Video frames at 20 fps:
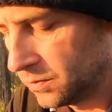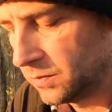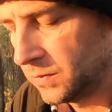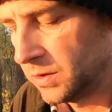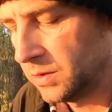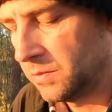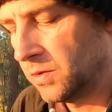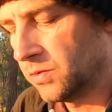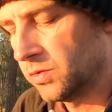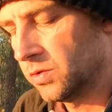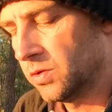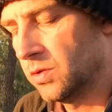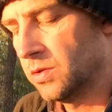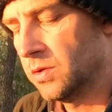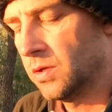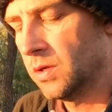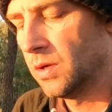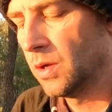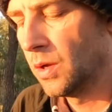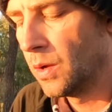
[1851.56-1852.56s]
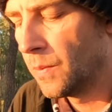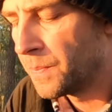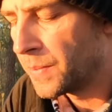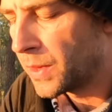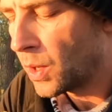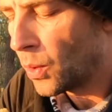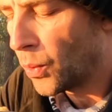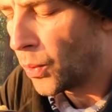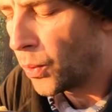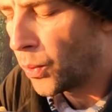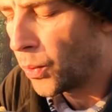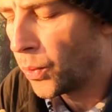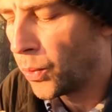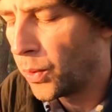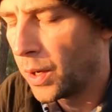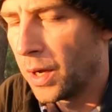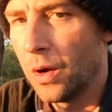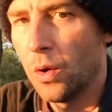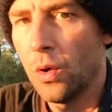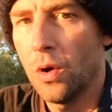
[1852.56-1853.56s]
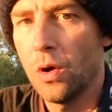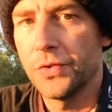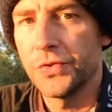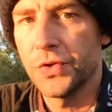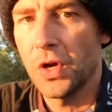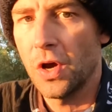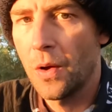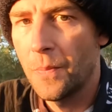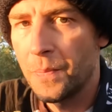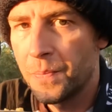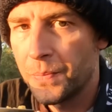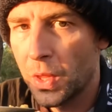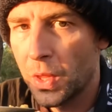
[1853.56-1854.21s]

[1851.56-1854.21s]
smells good. Oh, it's hot.